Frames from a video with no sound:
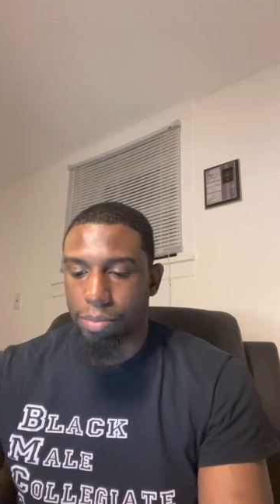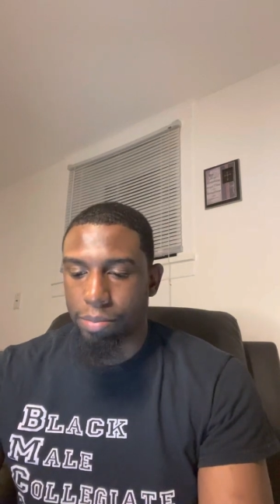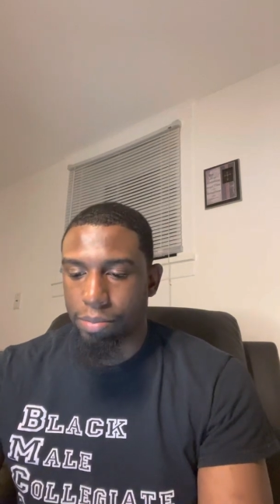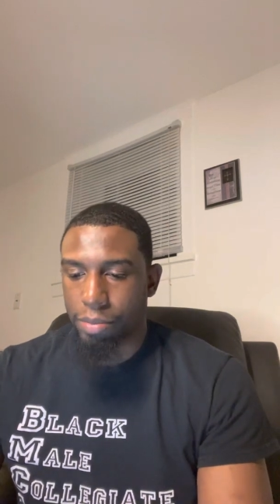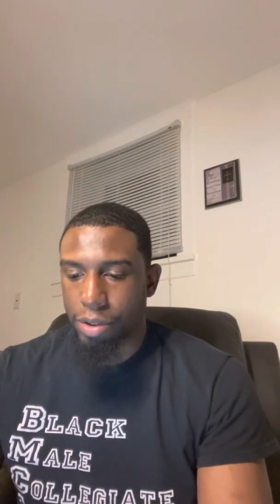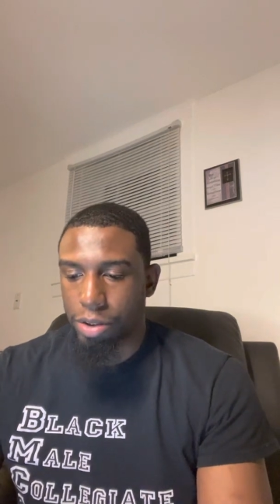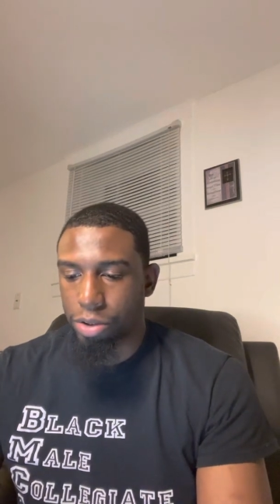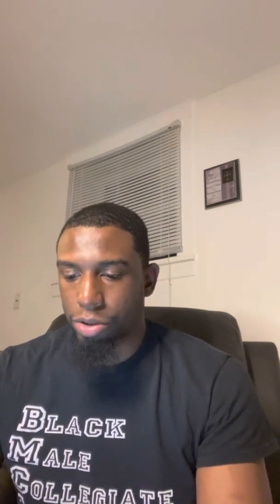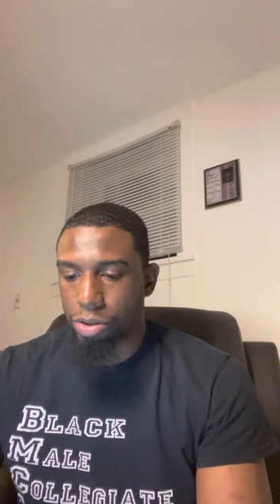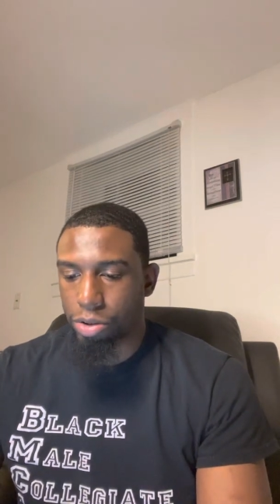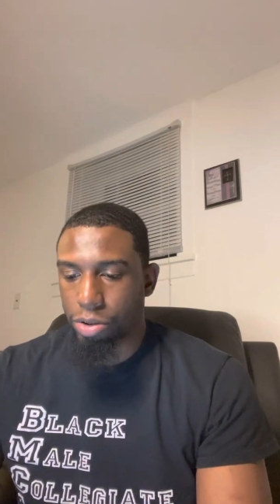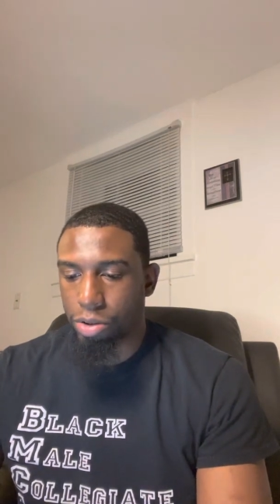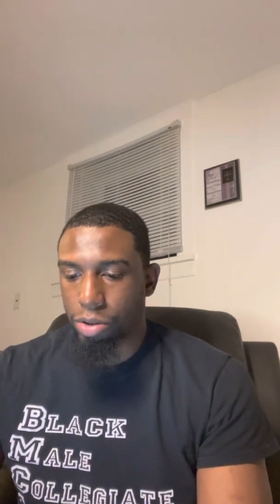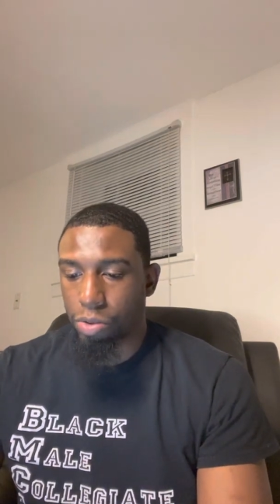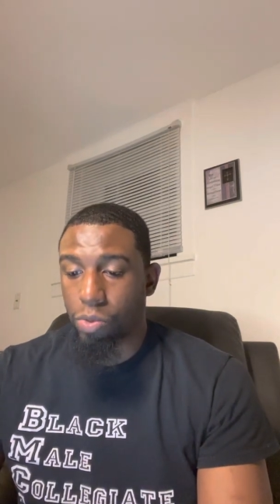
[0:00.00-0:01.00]
is
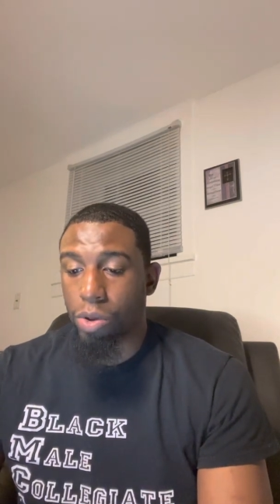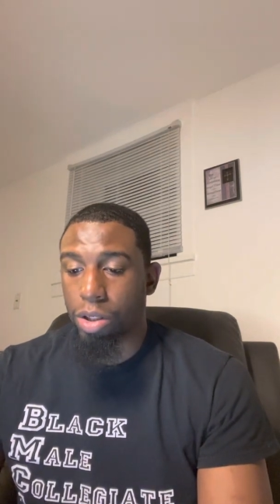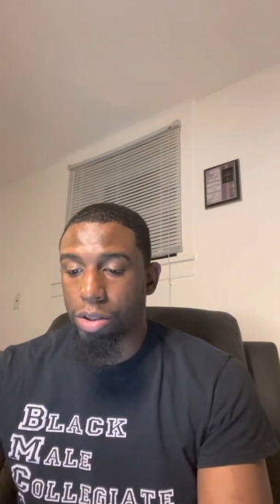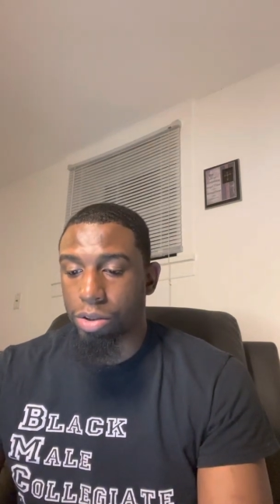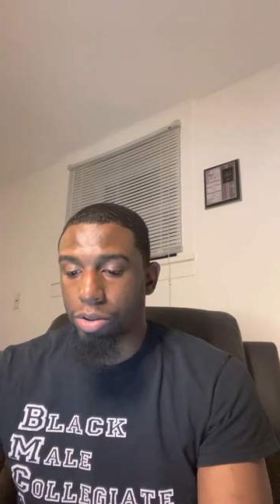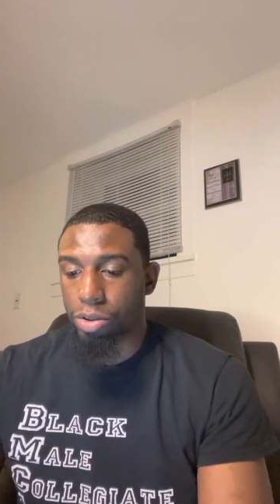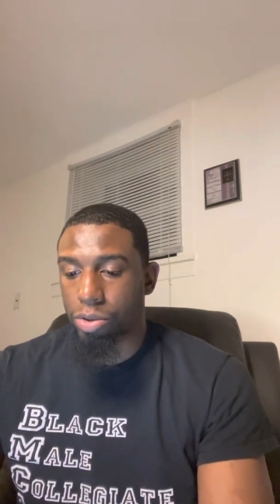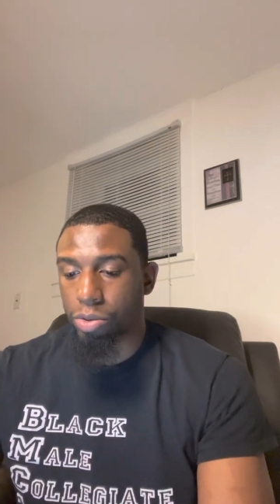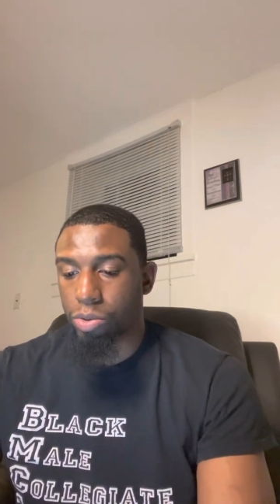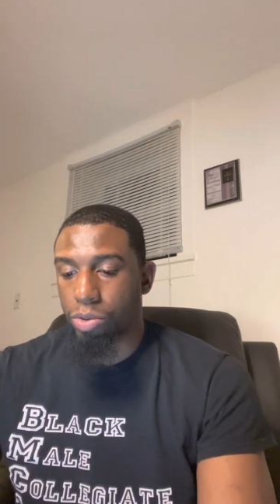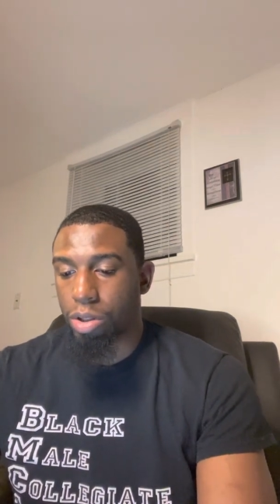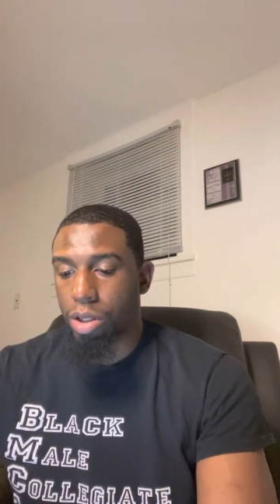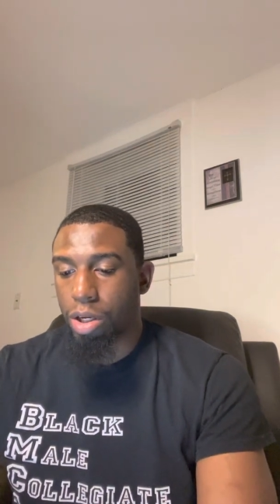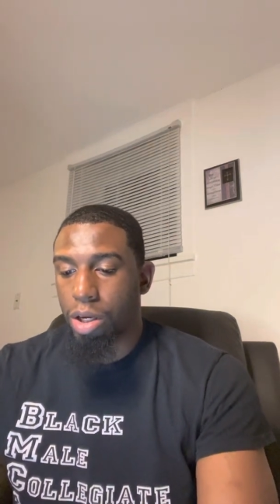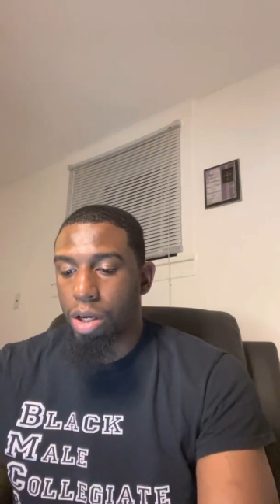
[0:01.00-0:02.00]
was to
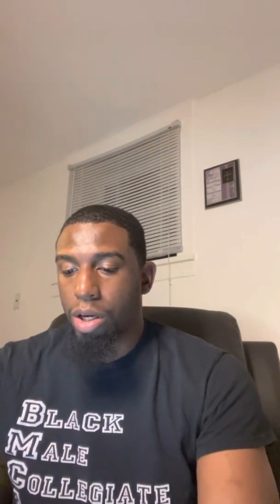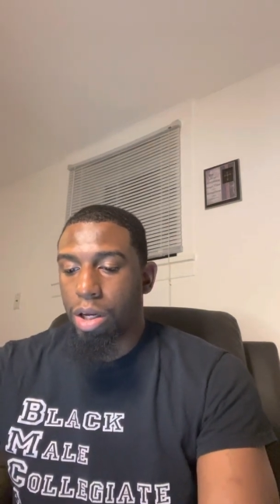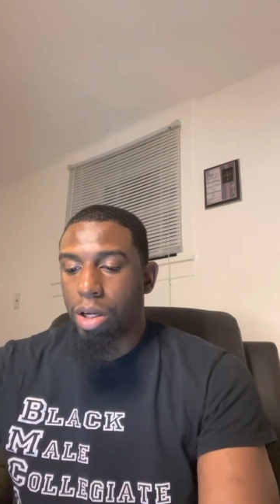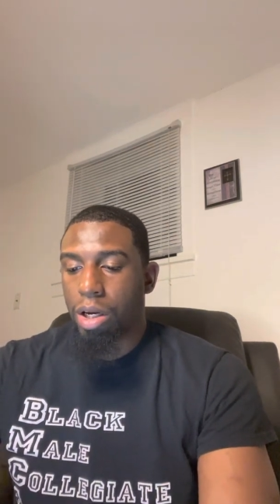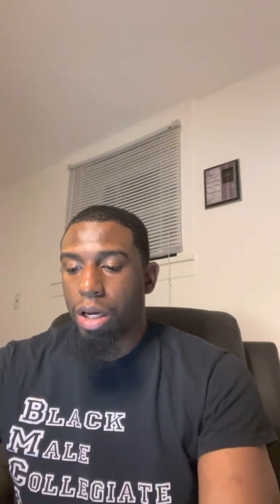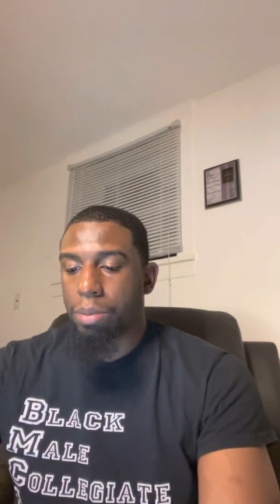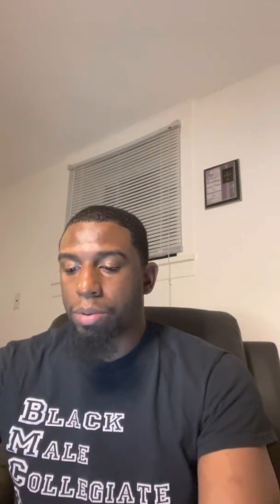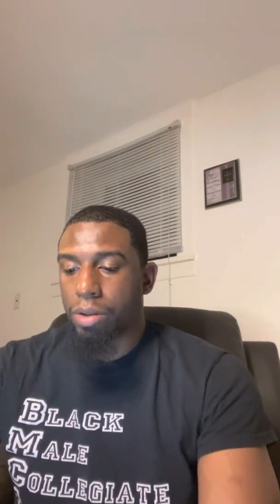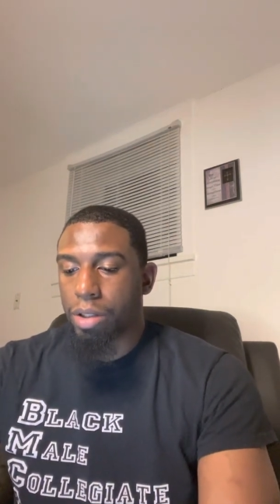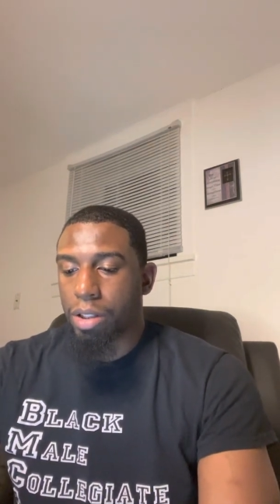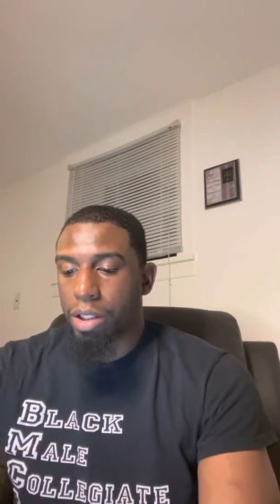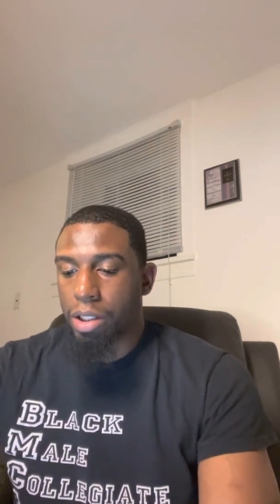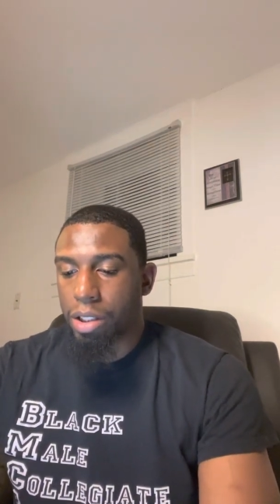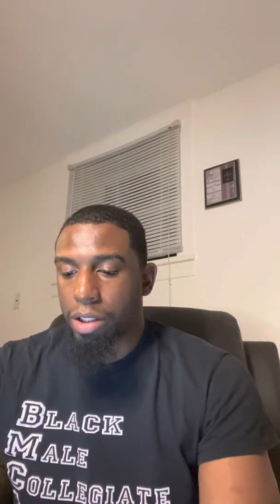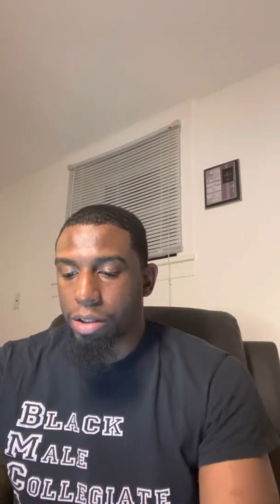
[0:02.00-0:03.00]
label the
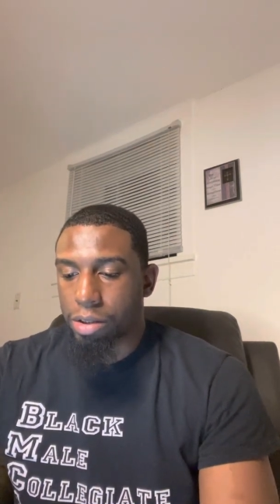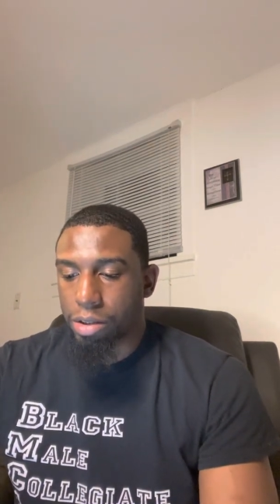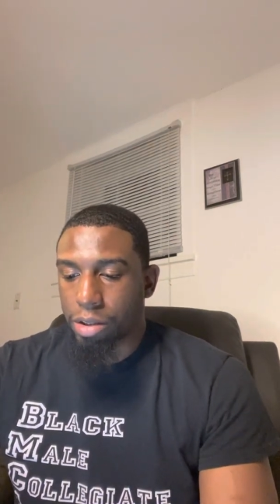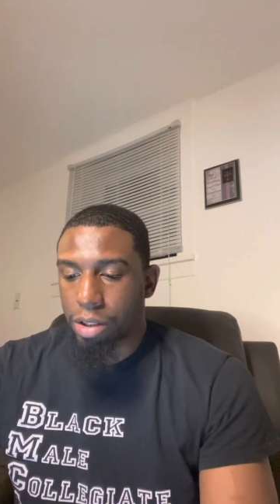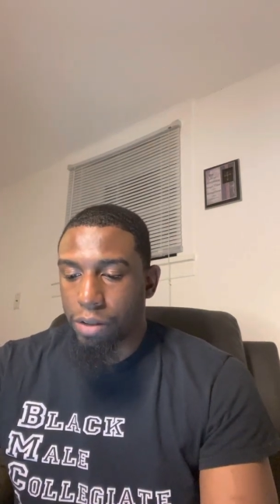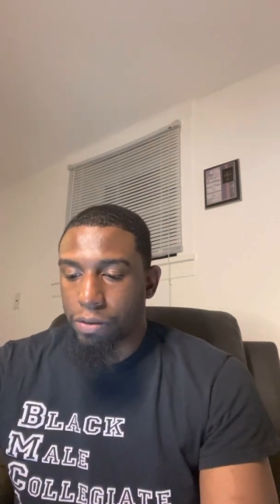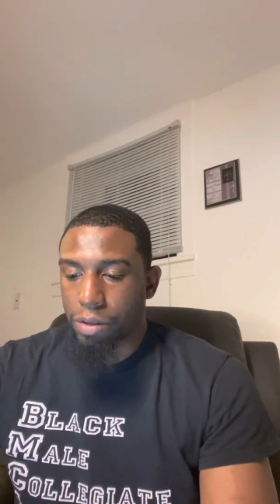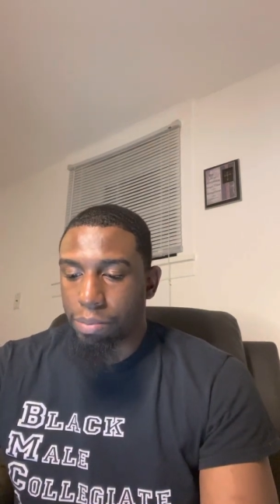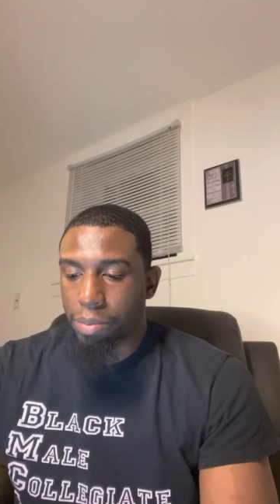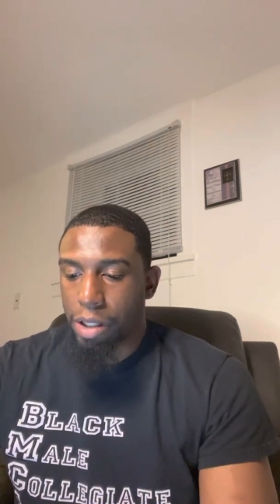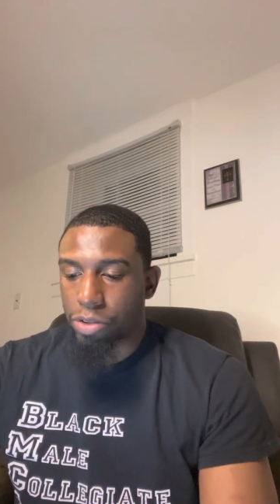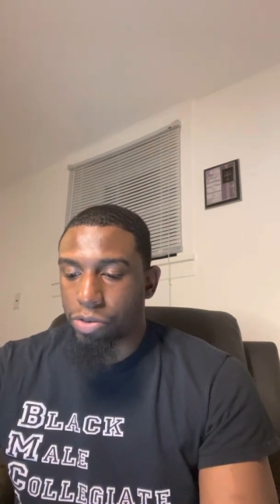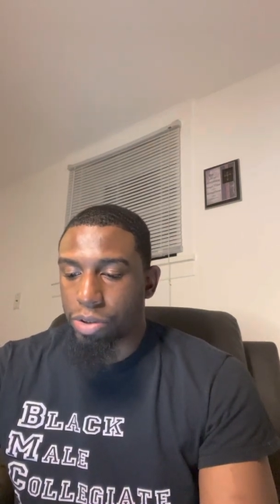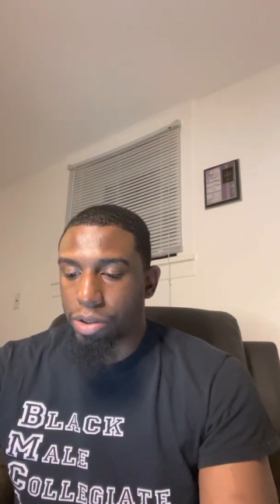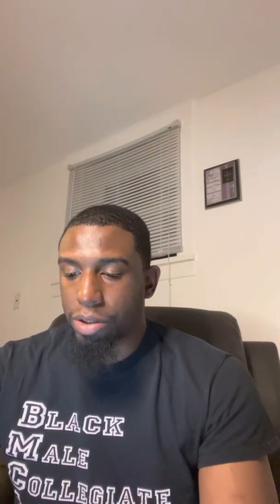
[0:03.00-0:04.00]
lids of the
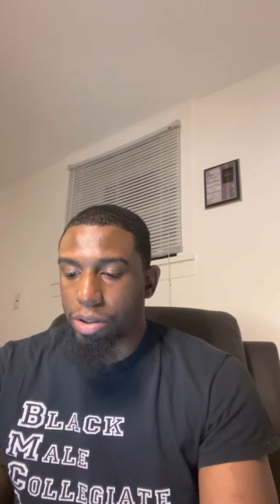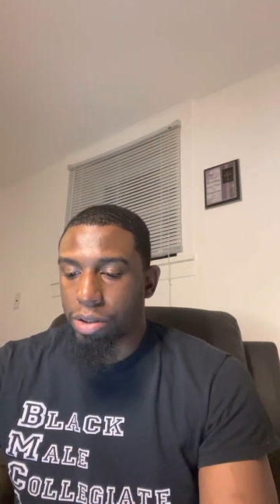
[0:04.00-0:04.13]
Petri